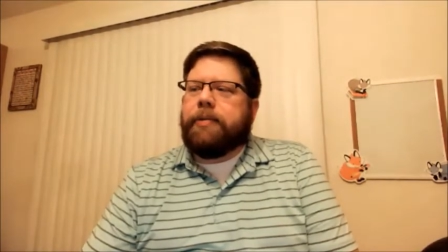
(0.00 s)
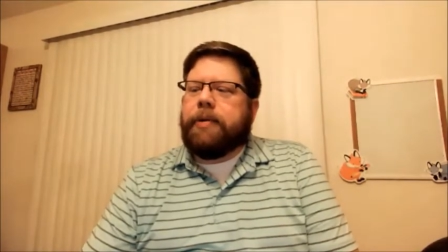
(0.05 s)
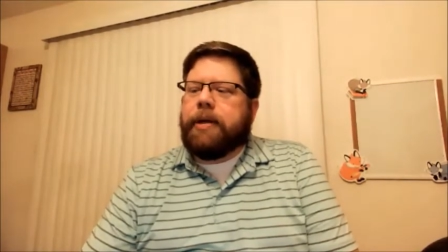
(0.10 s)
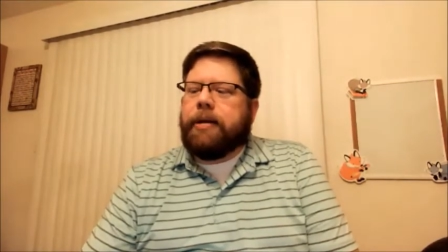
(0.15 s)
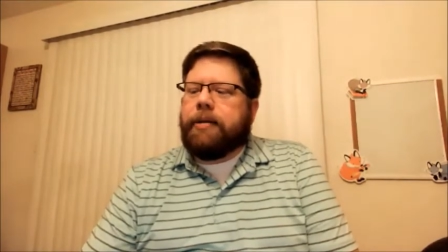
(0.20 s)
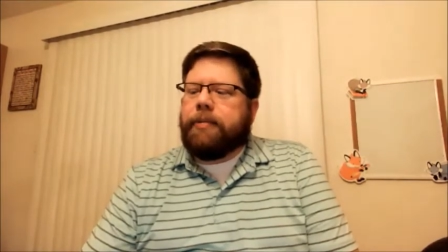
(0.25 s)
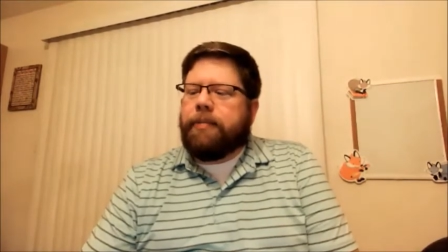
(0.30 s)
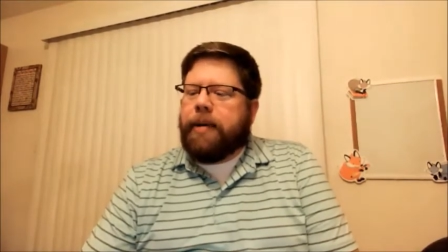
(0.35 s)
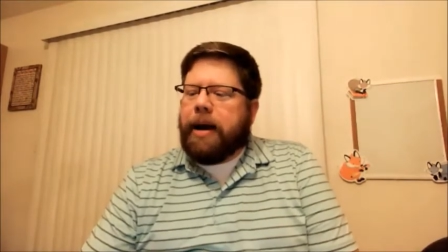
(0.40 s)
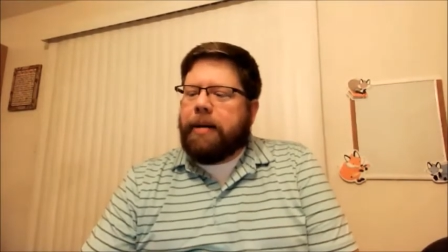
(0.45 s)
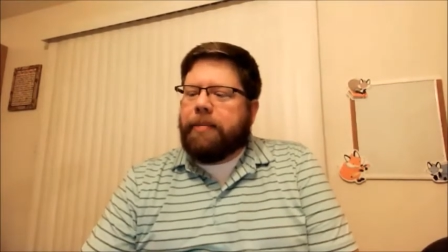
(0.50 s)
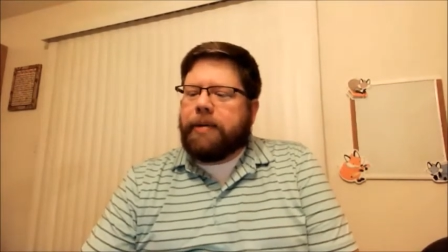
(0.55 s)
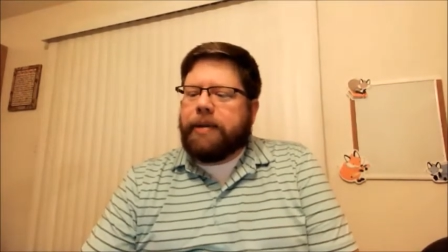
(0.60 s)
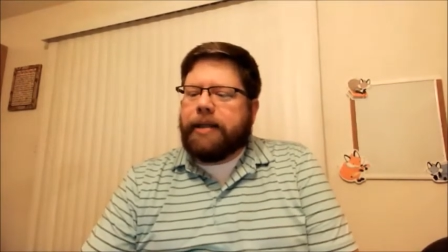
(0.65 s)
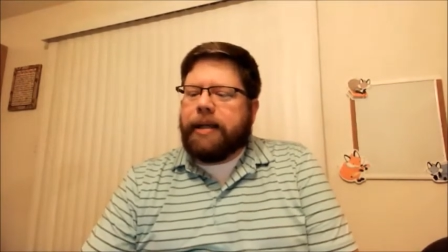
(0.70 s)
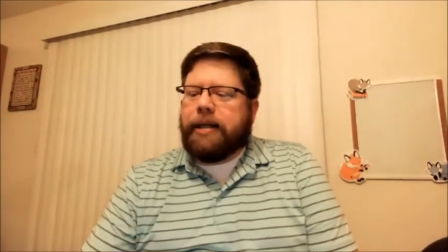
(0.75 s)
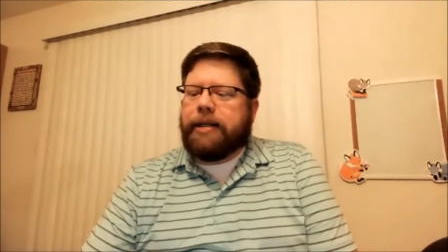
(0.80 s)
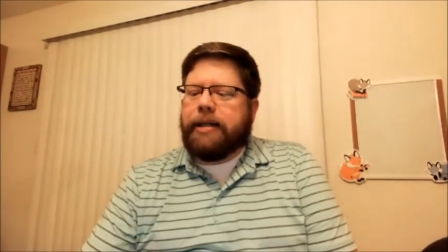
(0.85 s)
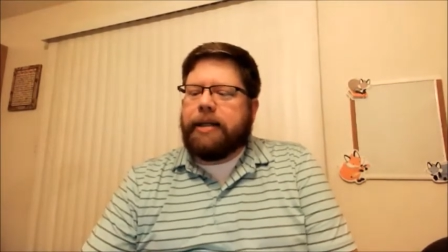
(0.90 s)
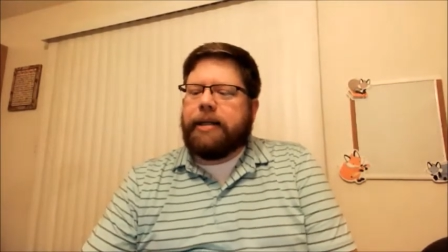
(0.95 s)
we Bible
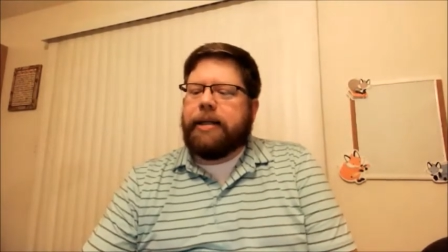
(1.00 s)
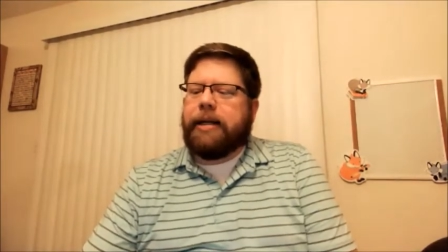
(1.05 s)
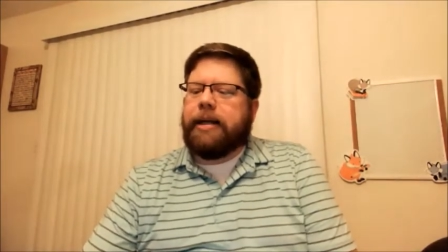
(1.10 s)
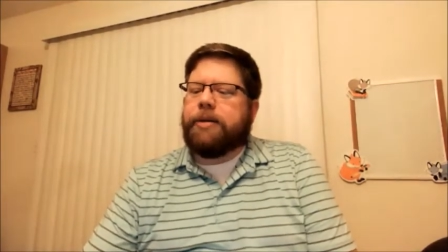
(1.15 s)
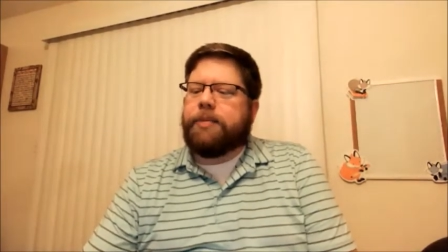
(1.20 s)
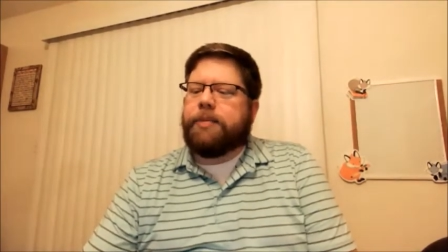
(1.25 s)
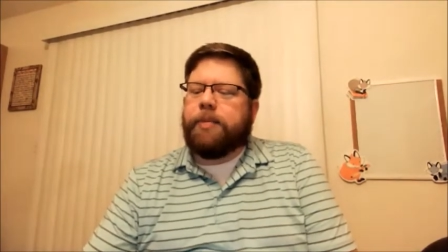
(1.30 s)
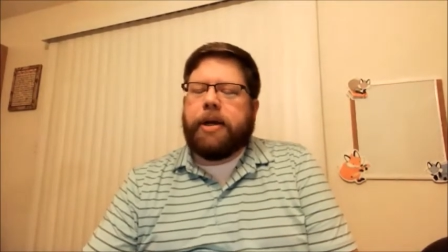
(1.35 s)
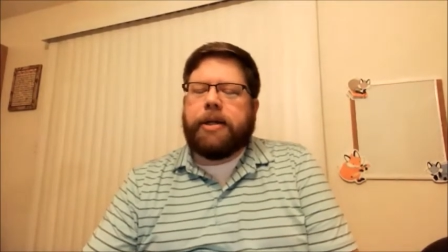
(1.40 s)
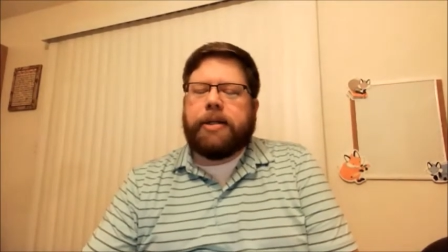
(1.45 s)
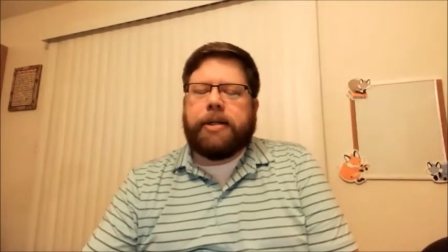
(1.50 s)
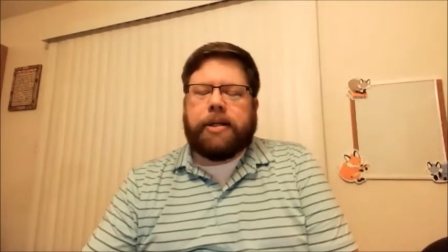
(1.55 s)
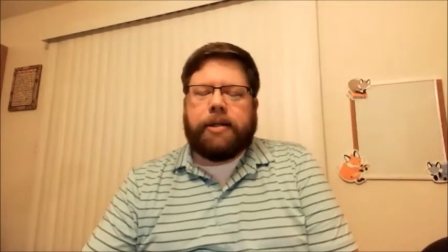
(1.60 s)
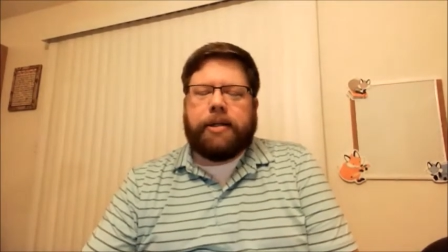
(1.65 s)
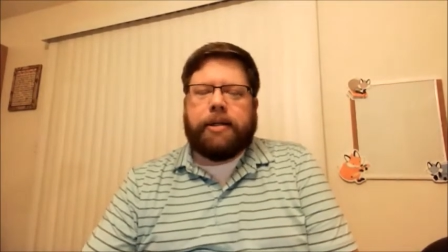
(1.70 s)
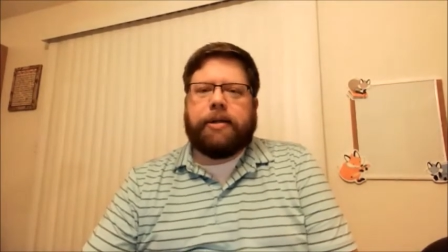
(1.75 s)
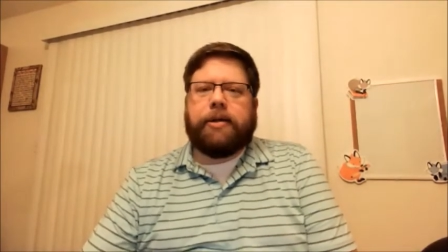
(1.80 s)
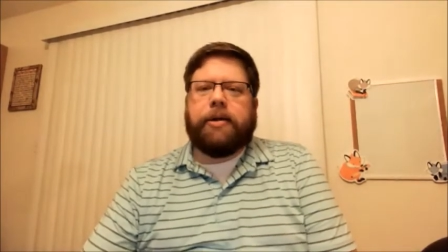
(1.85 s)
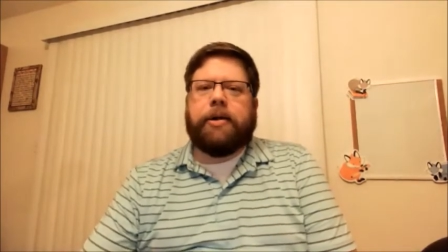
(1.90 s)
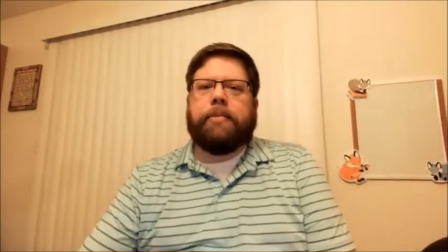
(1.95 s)
says he, his
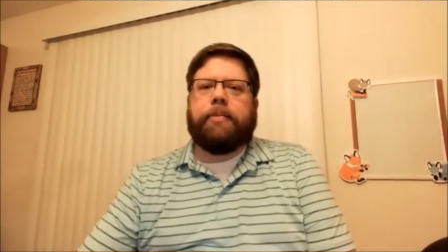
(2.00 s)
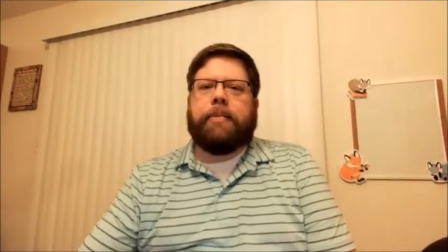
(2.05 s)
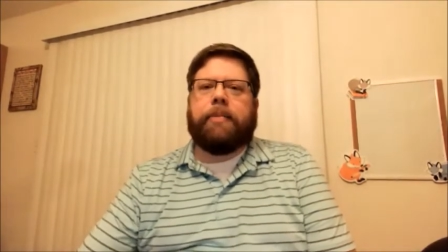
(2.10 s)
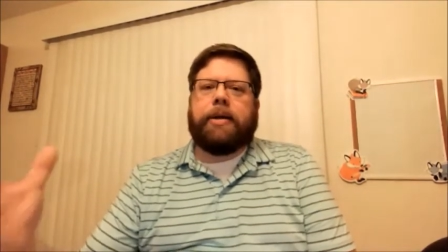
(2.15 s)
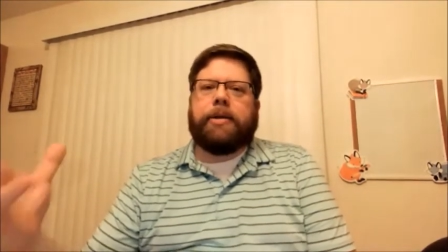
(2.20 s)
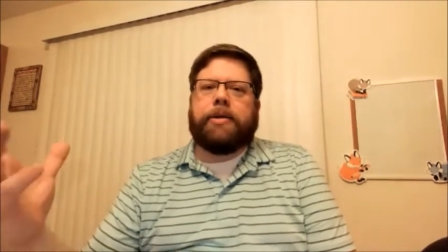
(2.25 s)
presence is going to be